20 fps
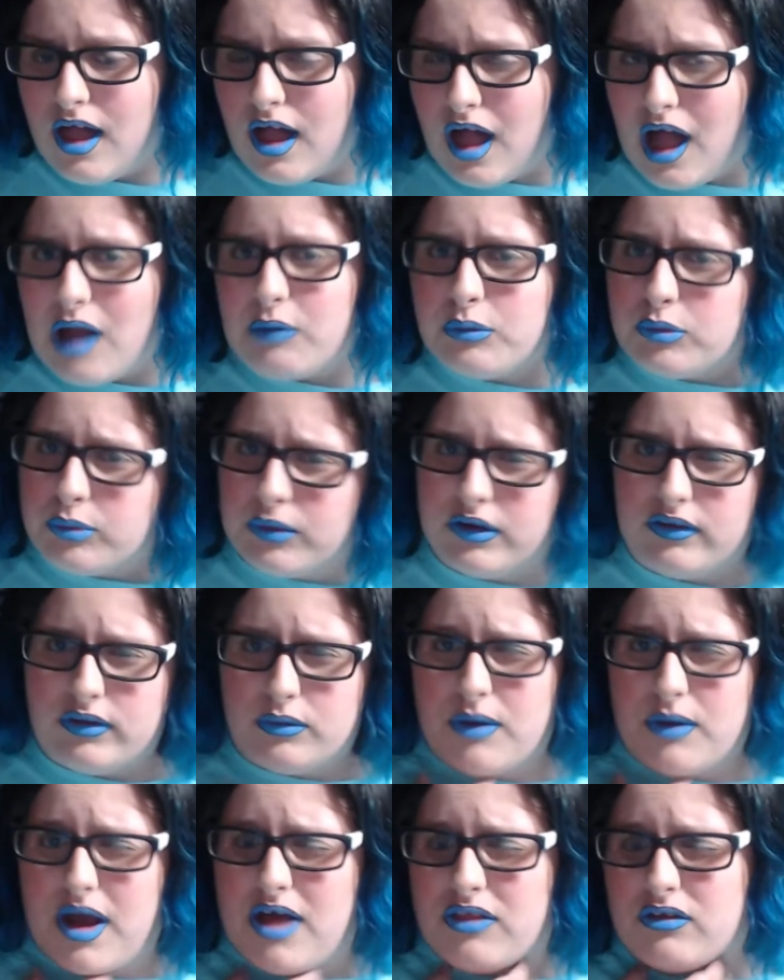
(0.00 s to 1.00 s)
I would really
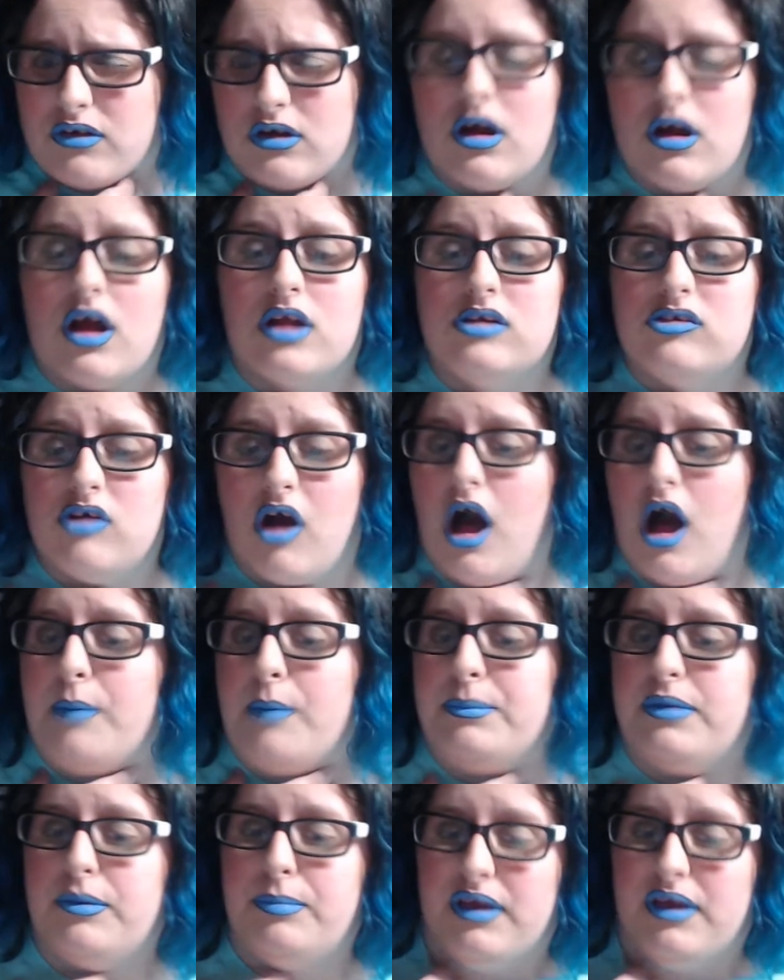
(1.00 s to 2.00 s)
rather
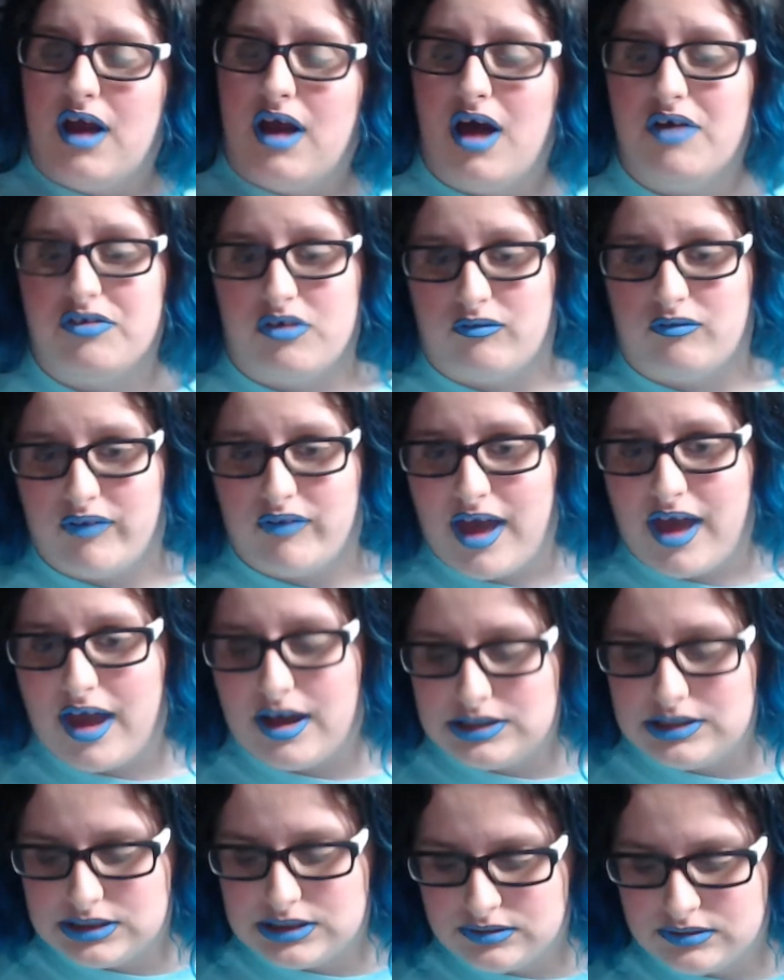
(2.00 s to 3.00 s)
adopt because of that.